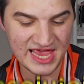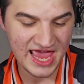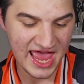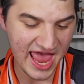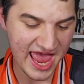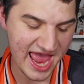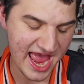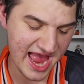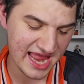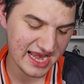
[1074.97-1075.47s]

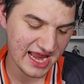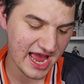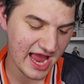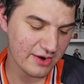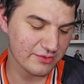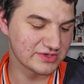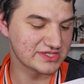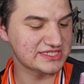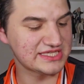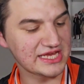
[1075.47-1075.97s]
and I
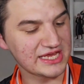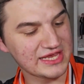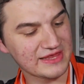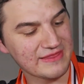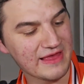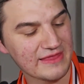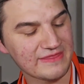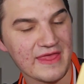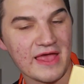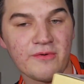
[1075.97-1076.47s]
was thinking
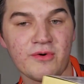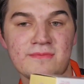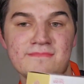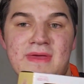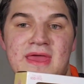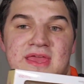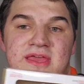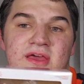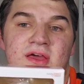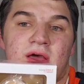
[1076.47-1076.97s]
that they would
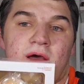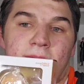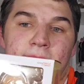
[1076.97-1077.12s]
make